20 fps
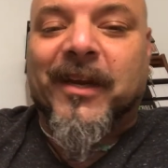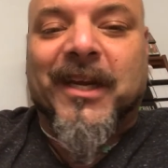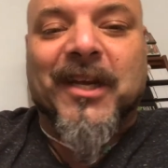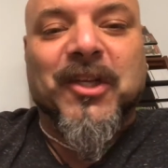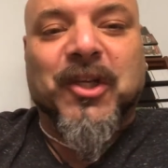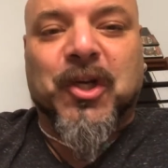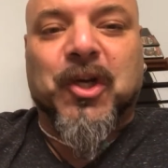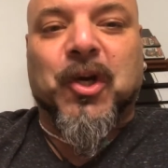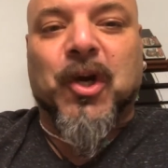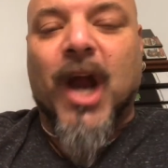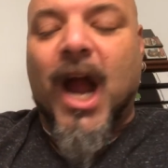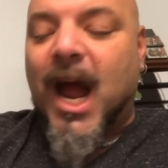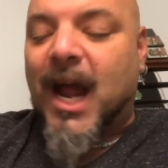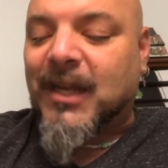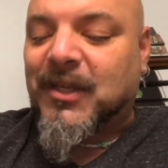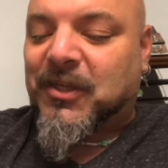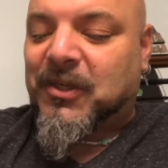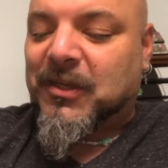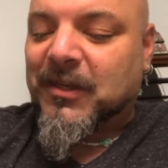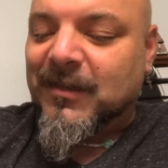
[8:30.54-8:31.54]

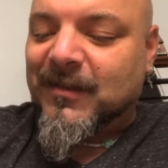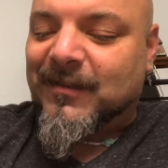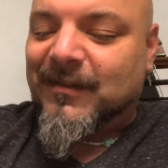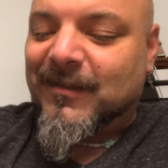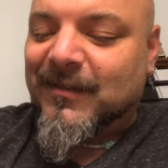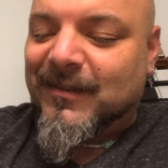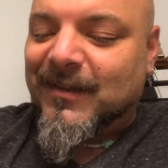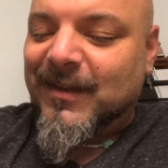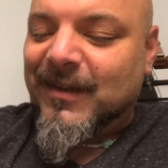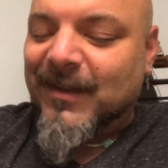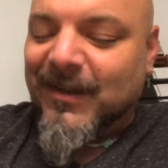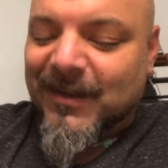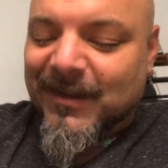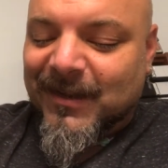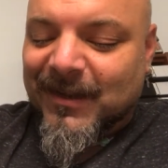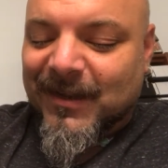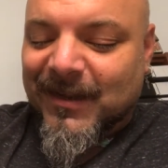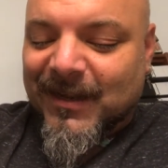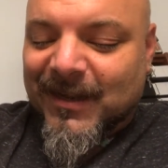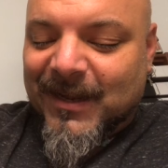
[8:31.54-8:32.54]
crotch.
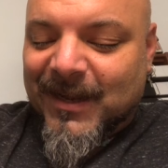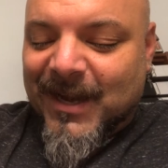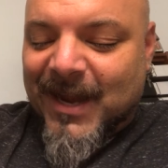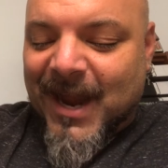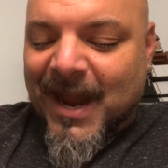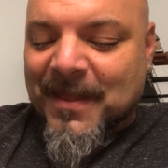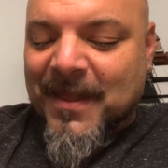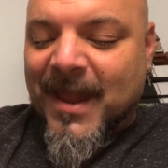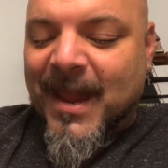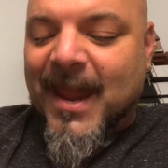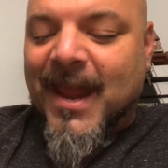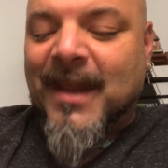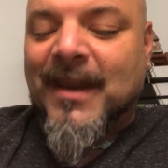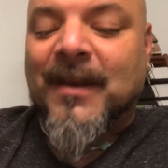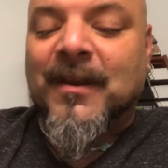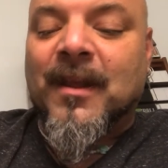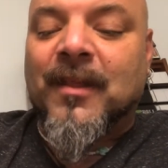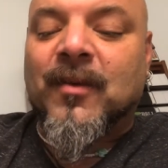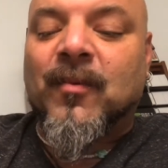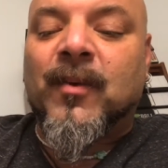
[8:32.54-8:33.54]
And then
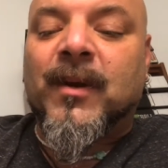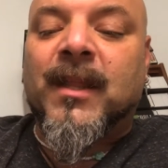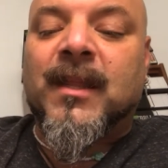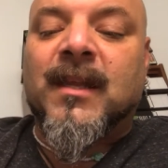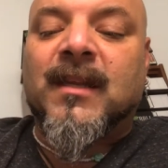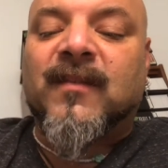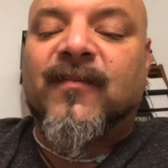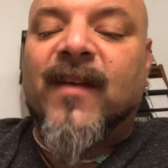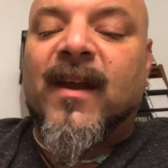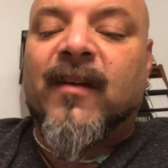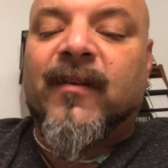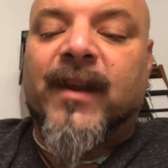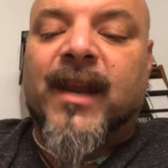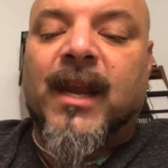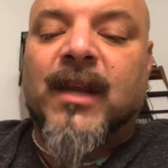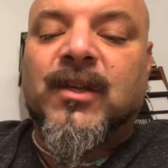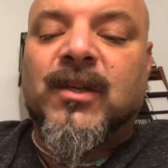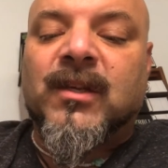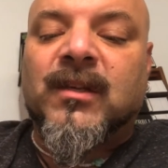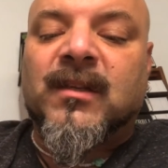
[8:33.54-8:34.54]
another one of these
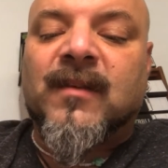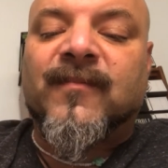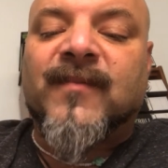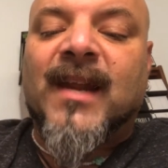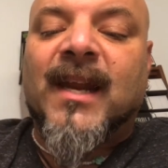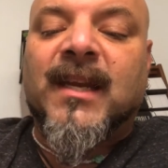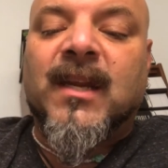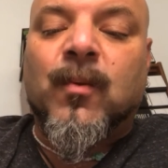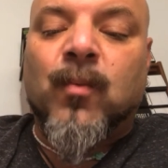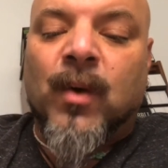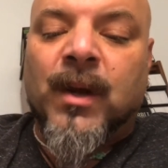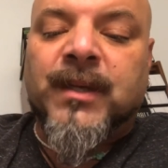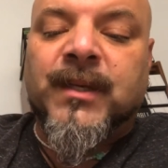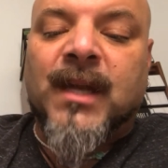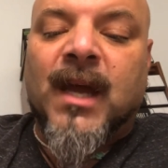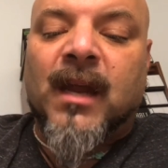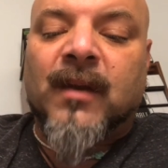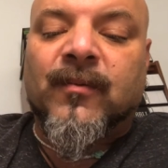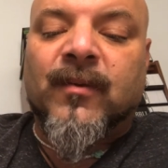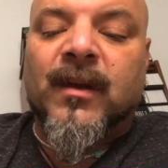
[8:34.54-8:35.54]
variations of 91
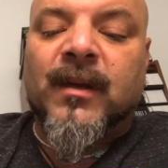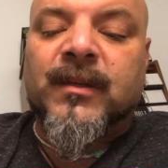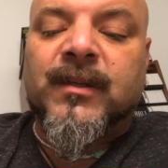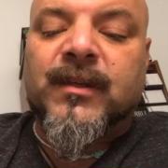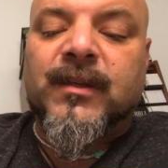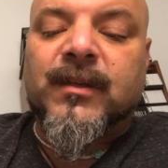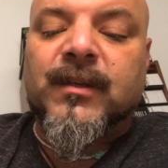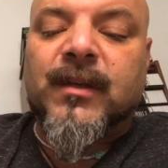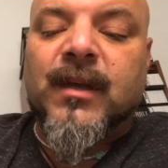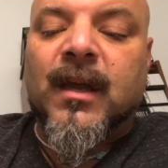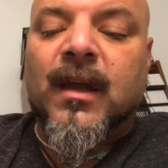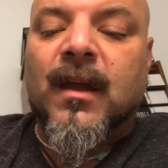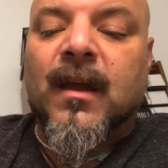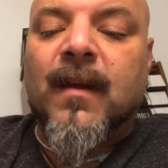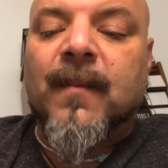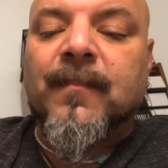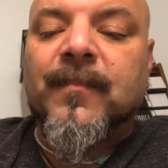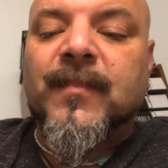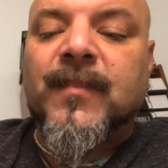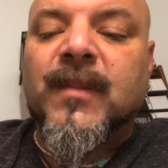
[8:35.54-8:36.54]

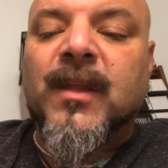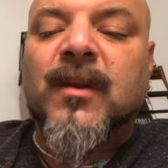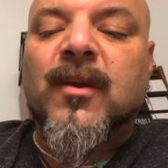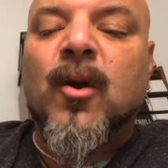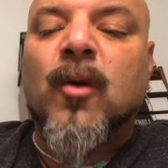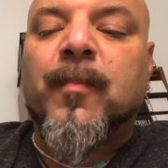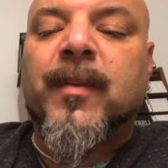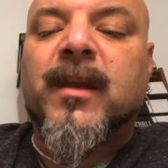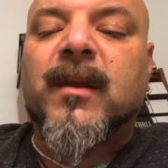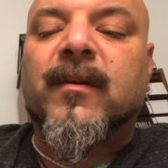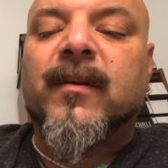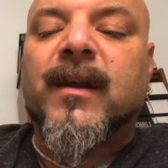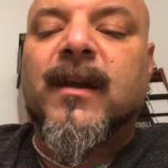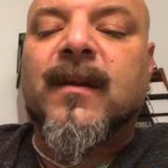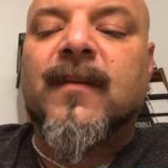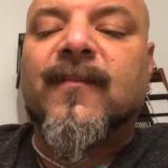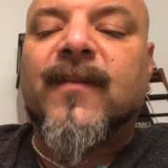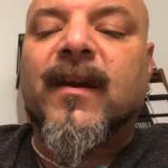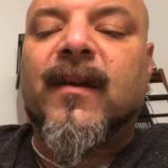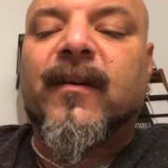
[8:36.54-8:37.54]
Donruss, the no
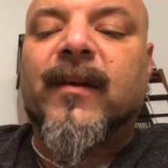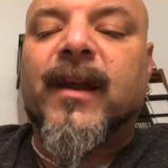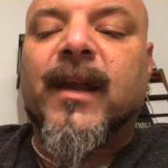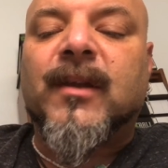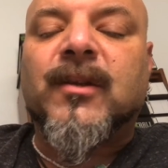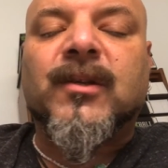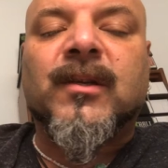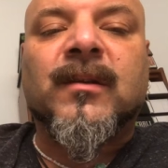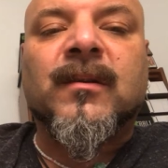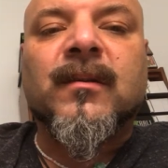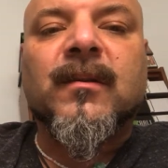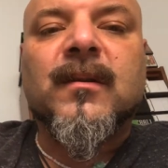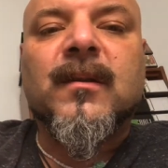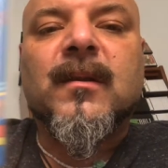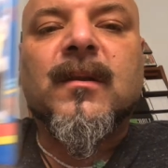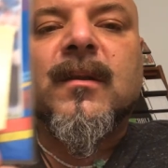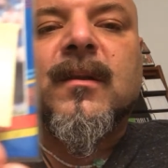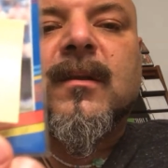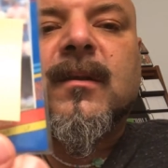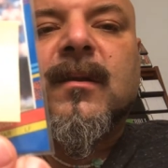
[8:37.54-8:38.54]
period variation.
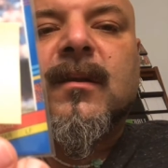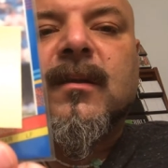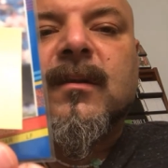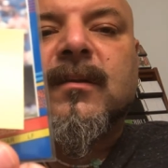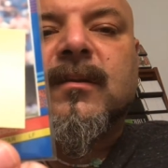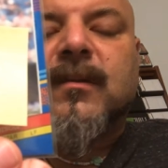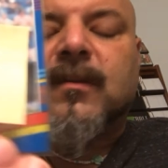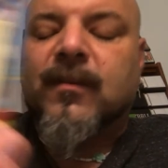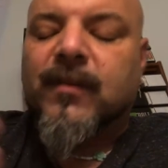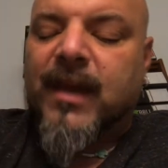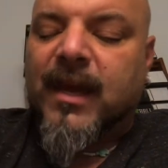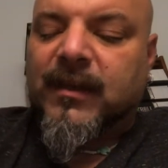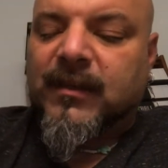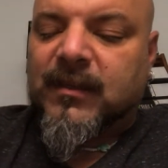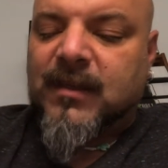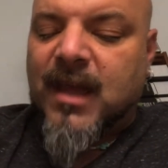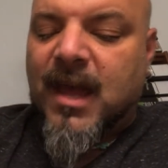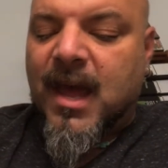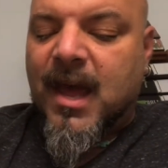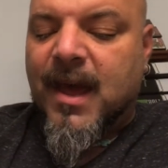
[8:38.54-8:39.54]
So that's
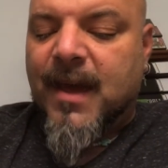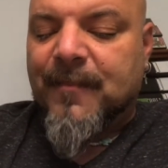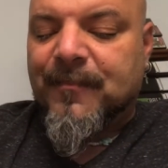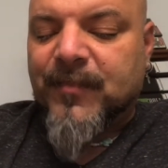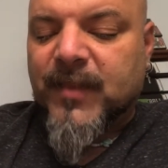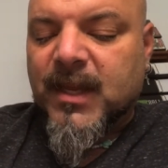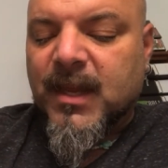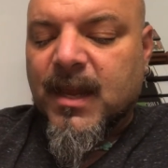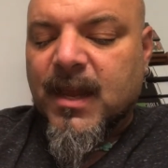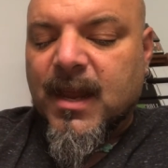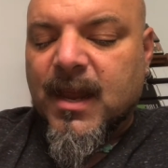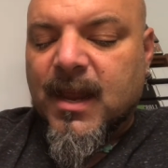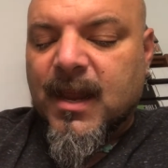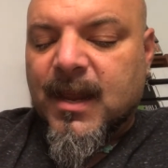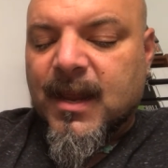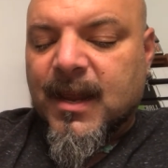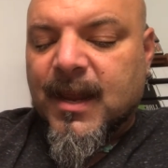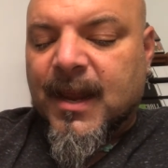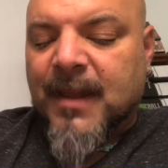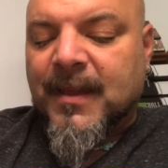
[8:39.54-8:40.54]
that.
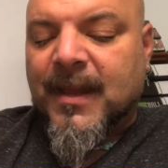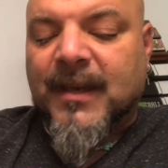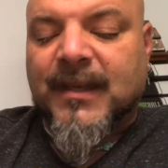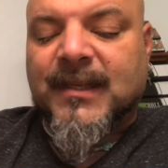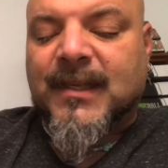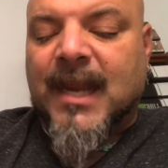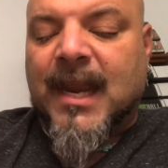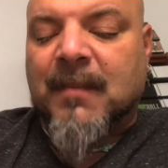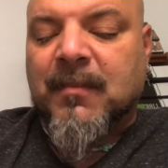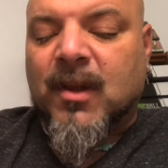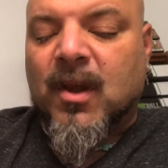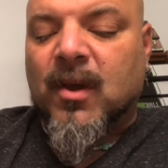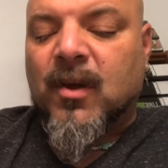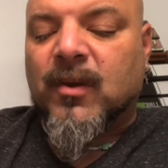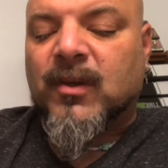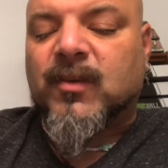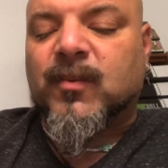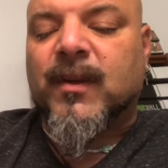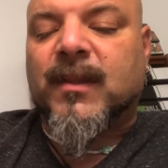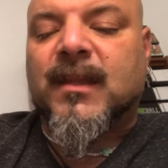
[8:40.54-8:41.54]
And then same
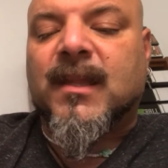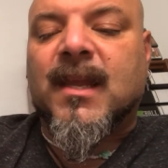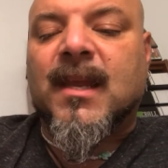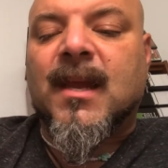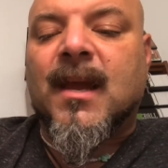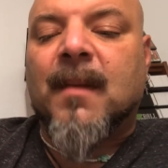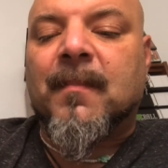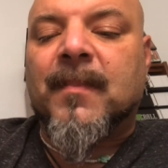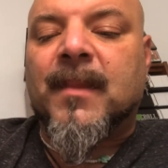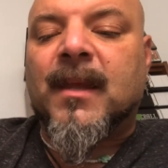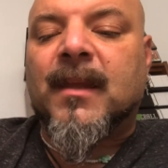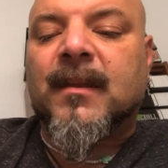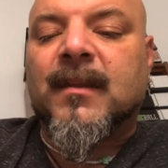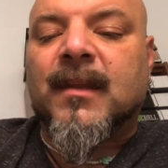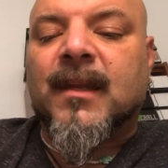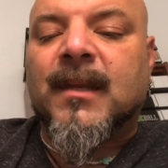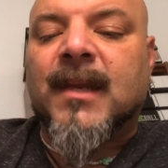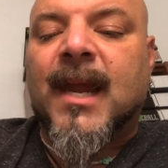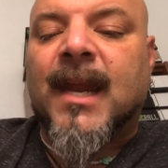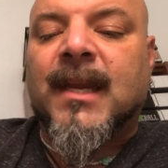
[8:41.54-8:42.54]
goes with the
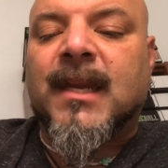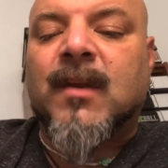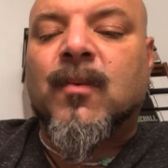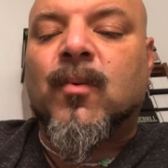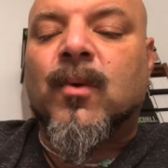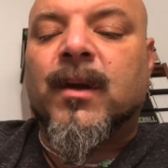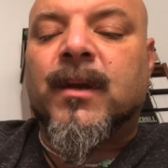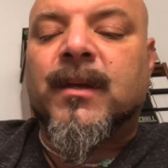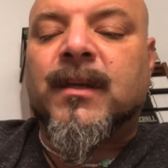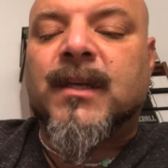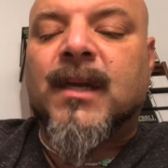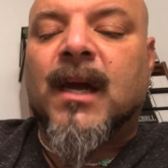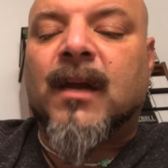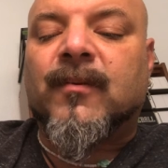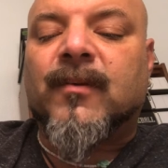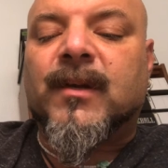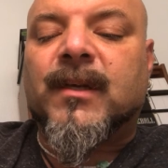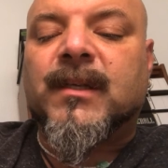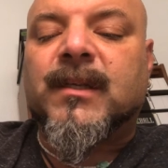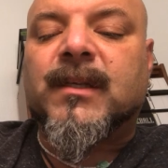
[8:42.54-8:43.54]
91
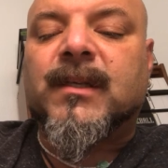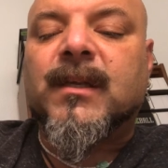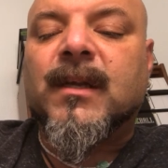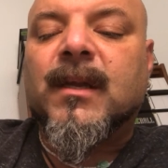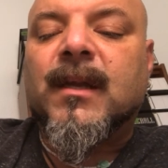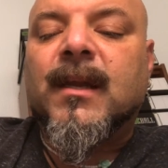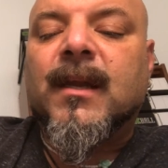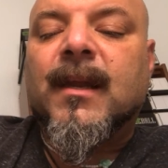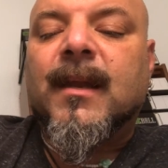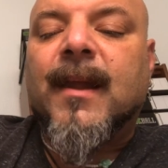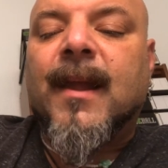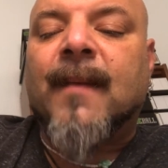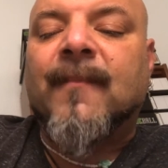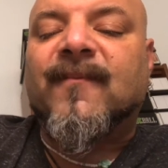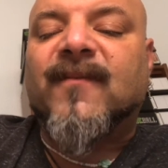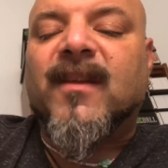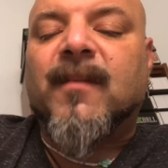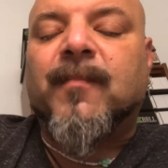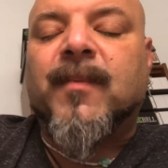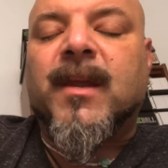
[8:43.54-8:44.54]
Donruss
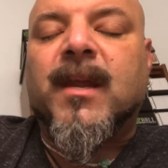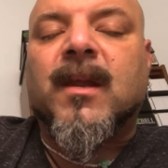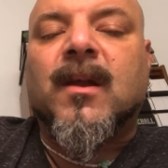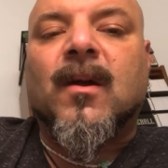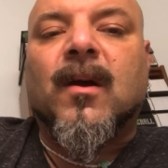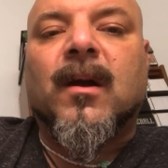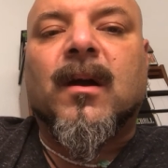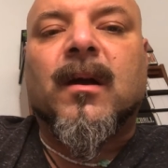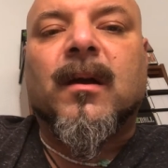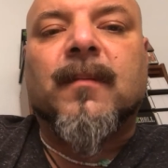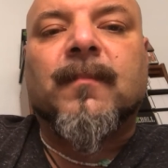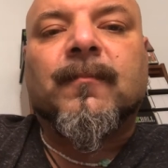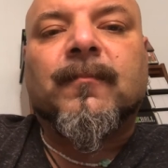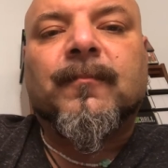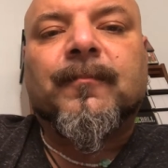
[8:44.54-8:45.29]
MVP card.